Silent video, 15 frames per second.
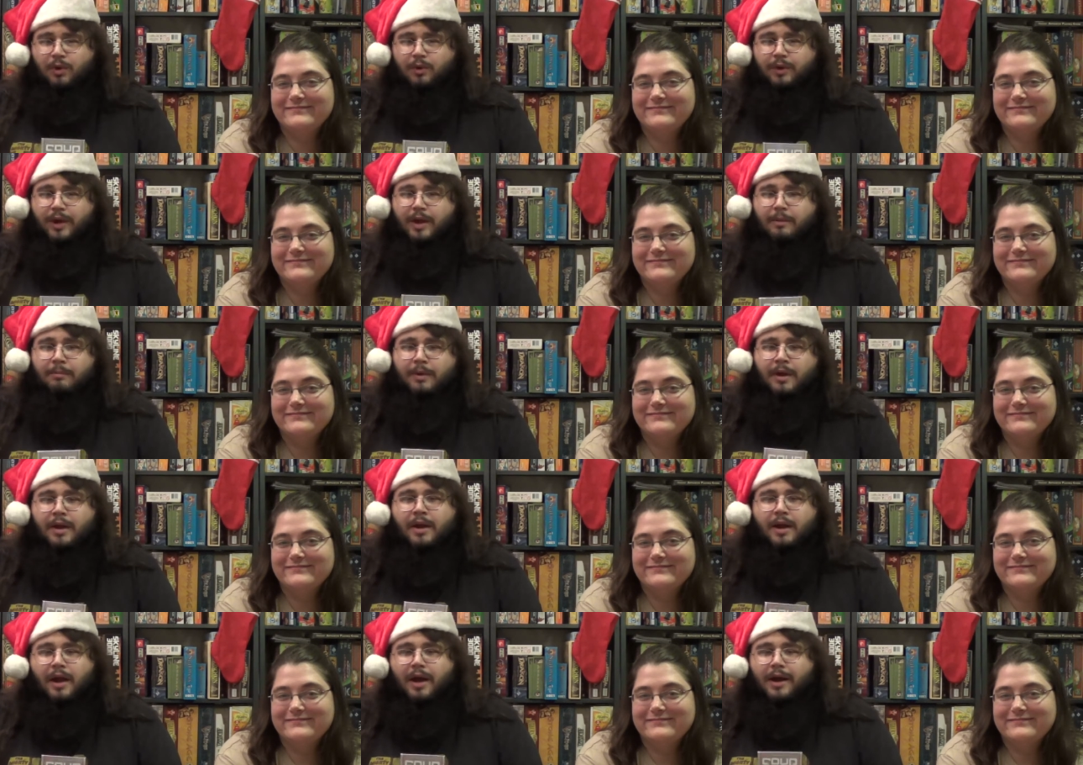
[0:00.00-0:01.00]
Speaker 1: roll game.
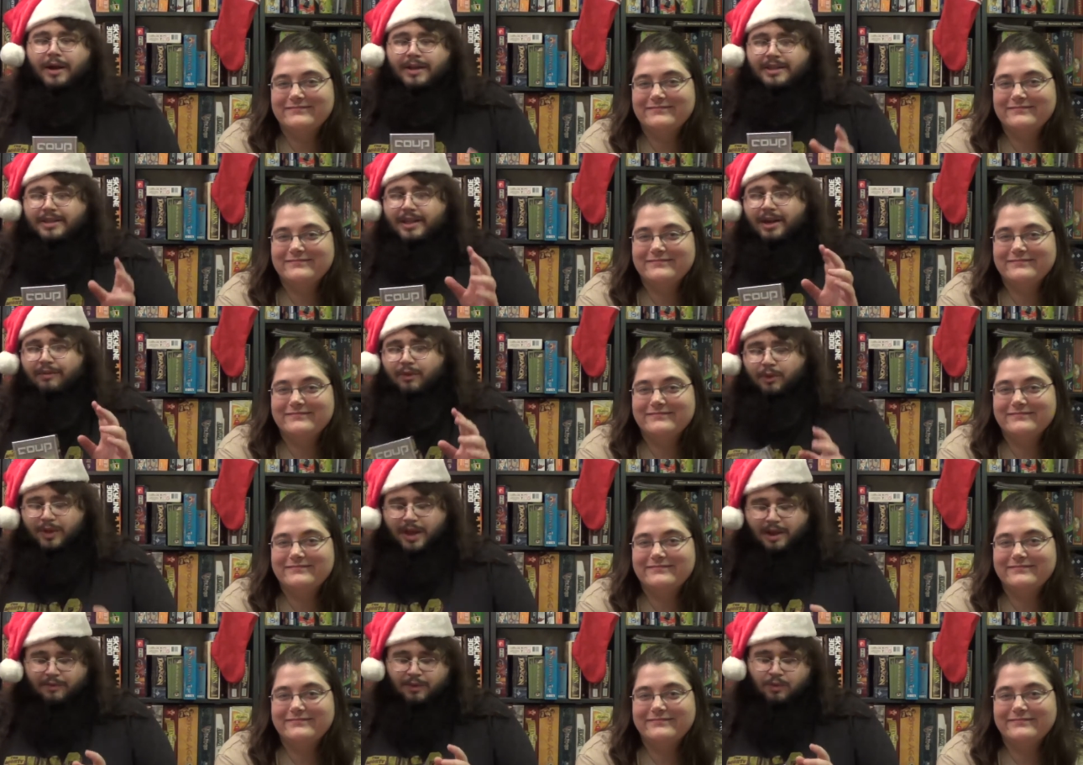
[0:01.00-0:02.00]
Instead of only
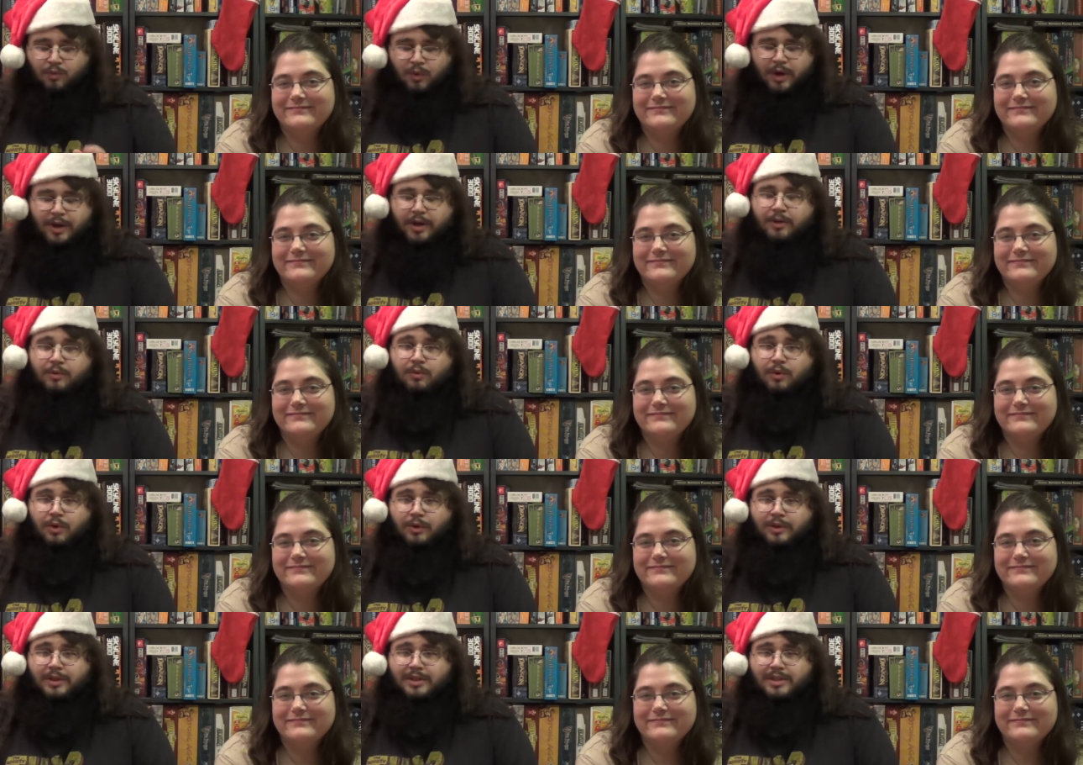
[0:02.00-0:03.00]
having one hidden
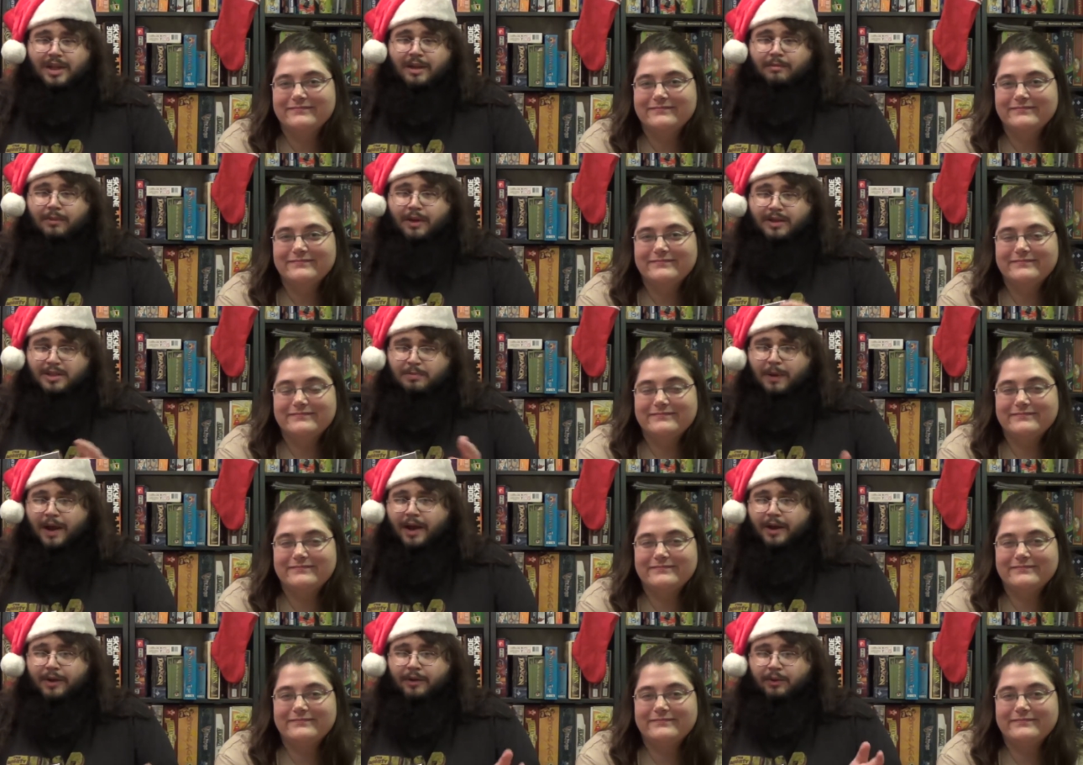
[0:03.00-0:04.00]
roll in this game, a
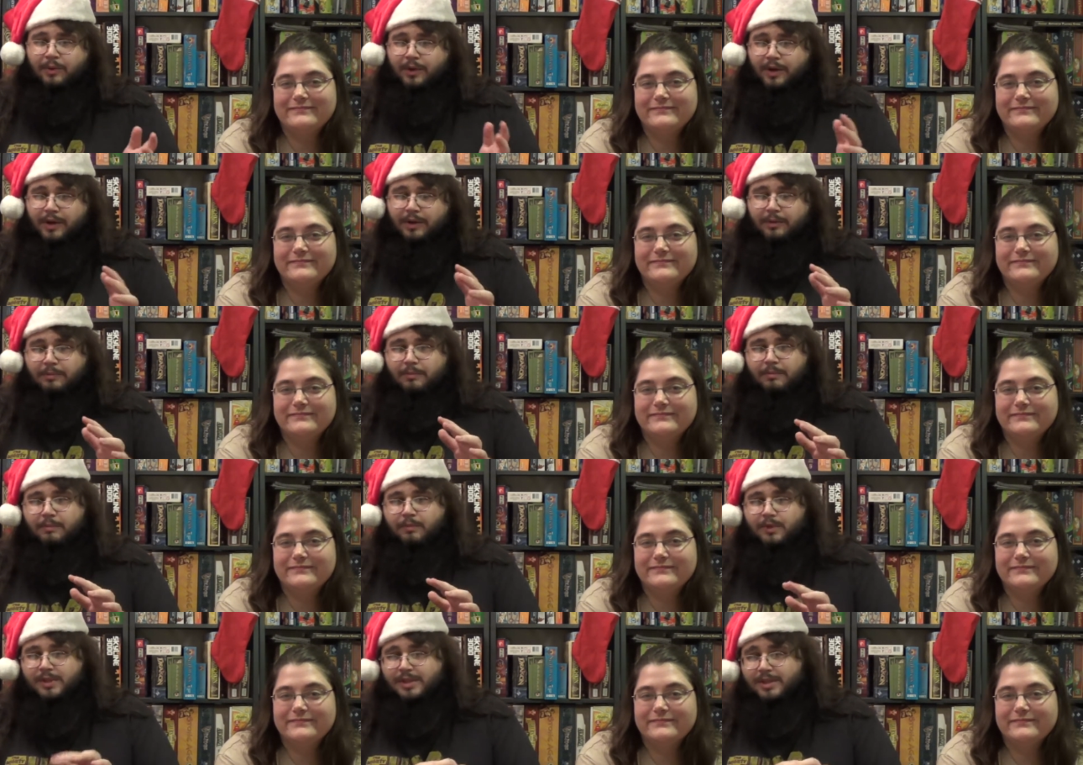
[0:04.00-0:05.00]
spy or a
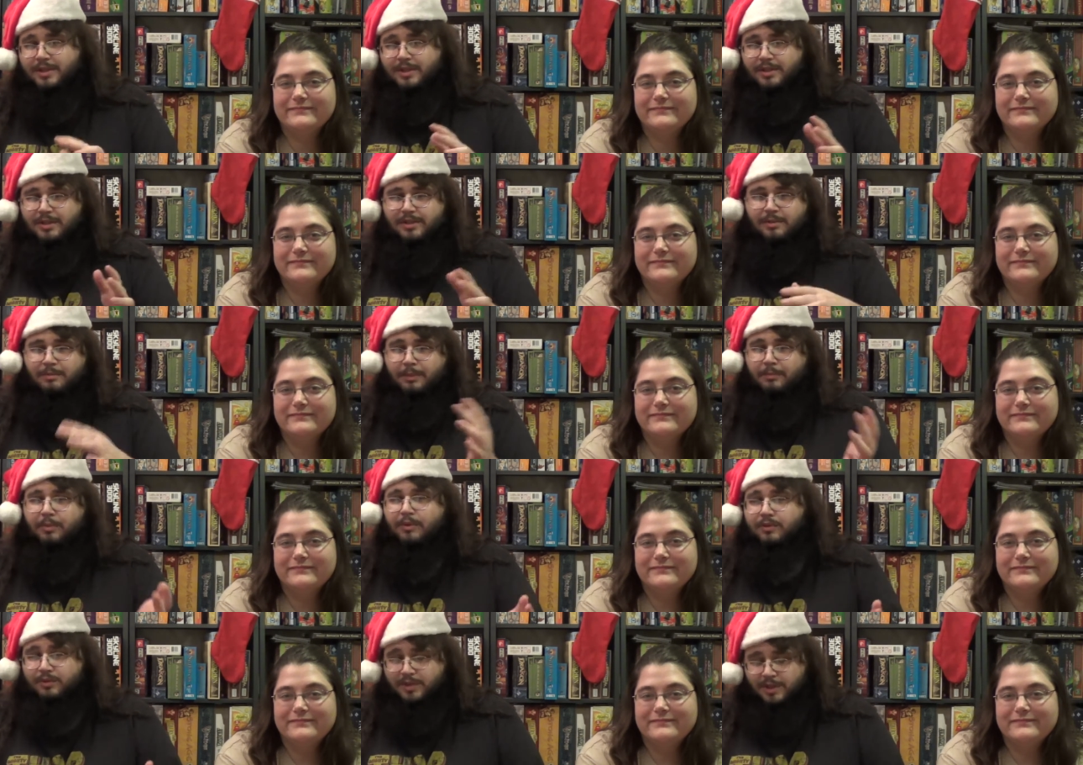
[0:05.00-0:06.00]
resistance, a member of
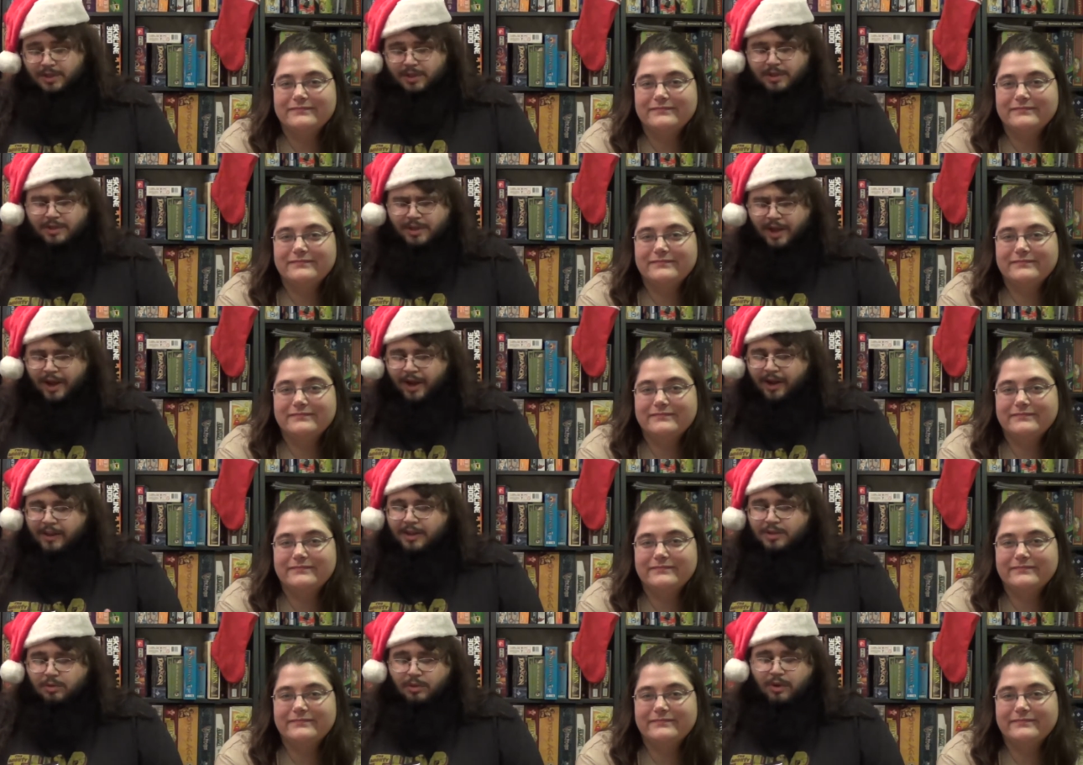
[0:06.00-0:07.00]
the resistance, in
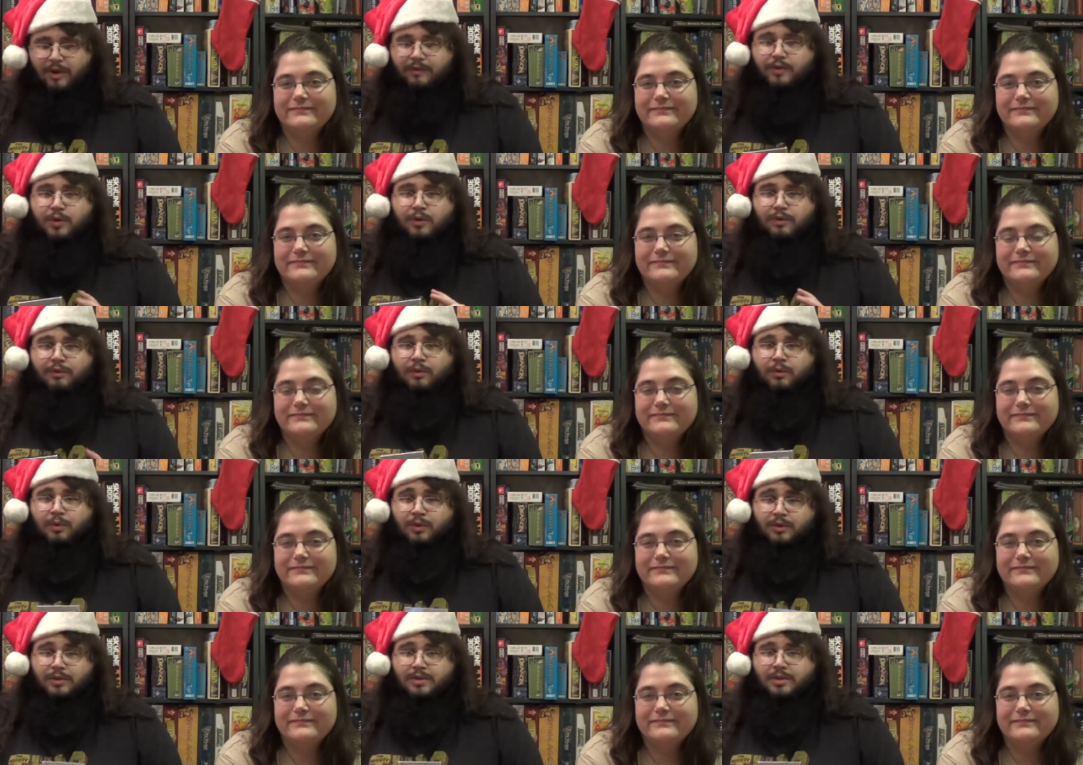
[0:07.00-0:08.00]
this one you have 2 different
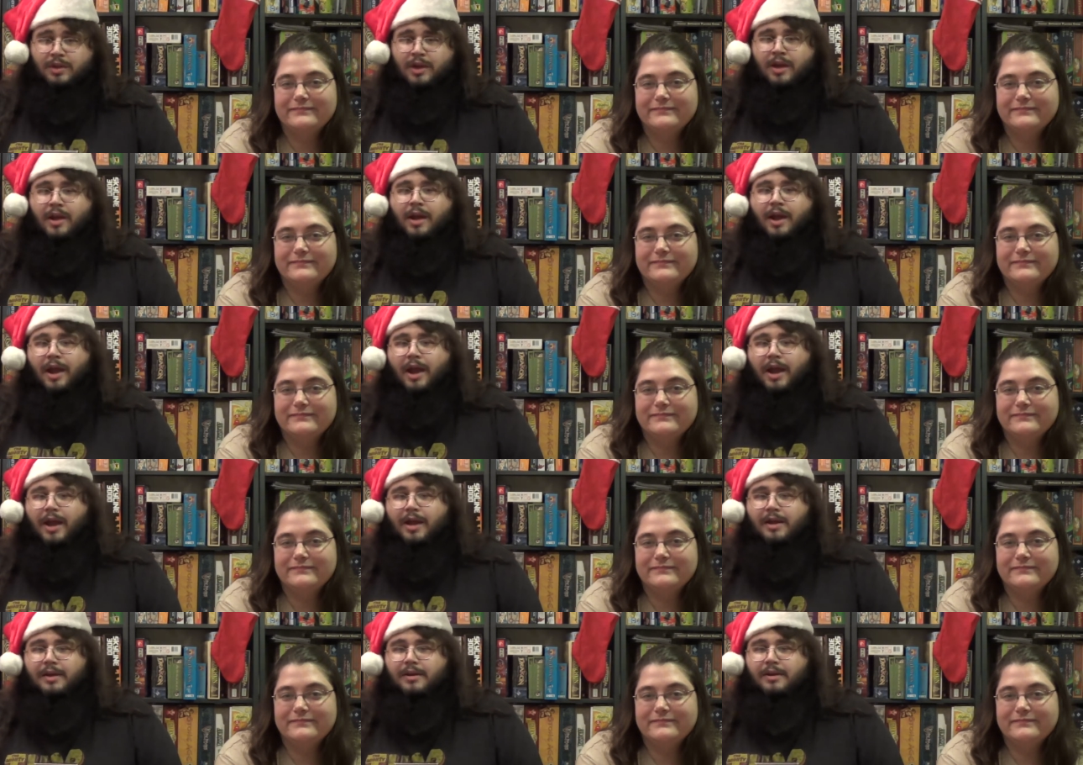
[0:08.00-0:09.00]
roles.
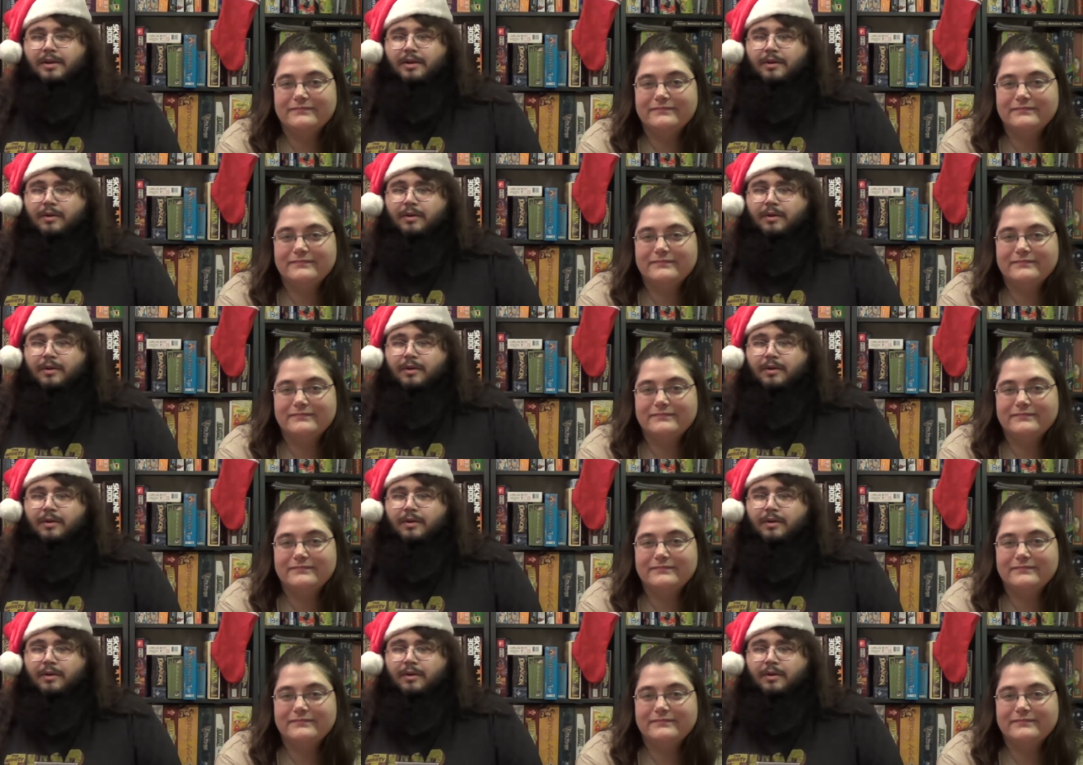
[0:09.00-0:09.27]
And